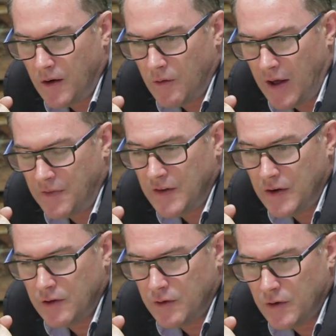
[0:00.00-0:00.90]
At the
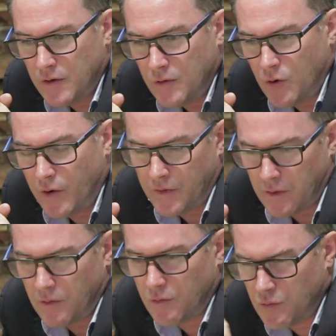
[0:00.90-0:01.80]
interview, well, it
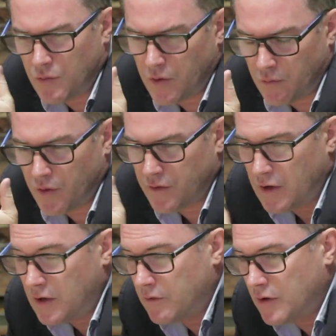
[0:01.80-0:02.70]
wasn't an
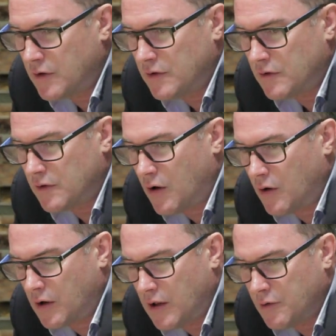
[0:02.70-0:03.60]
interview because he's a
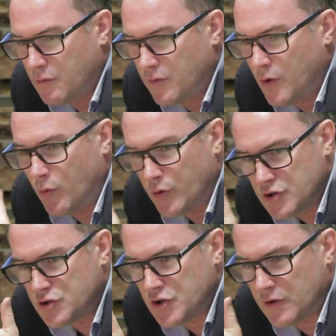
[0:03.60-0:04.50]
high-class performer, we're
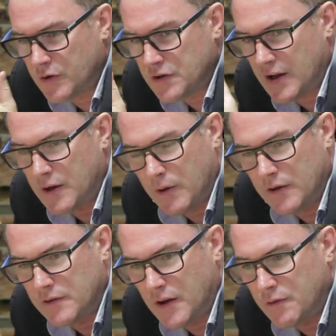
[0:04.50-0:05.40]
just generally chatting about
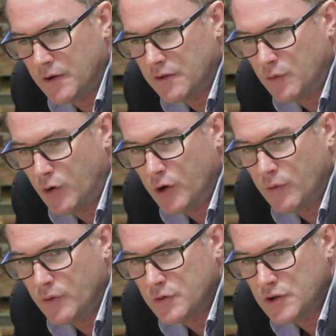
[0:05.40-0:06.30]
stuff, and I said, what do you
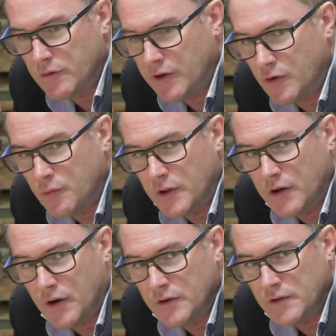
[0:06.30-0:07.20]
want to achieve? He looked me in the
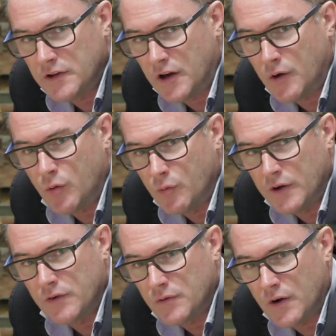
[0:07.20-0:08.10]
eyes, he said, I will be
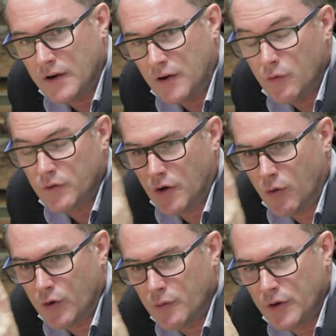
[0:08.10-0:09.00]
Australia. So I
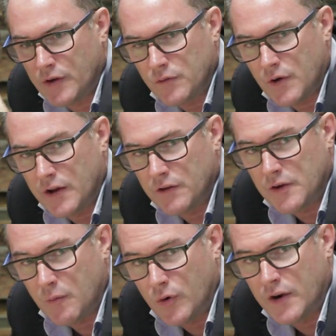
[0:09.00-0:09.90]
want to be Australia's
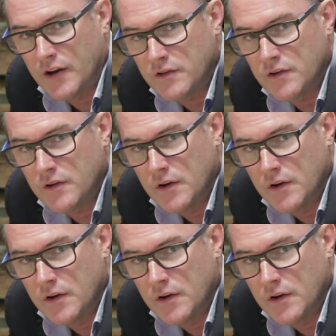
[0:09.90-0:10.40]
#1 agent.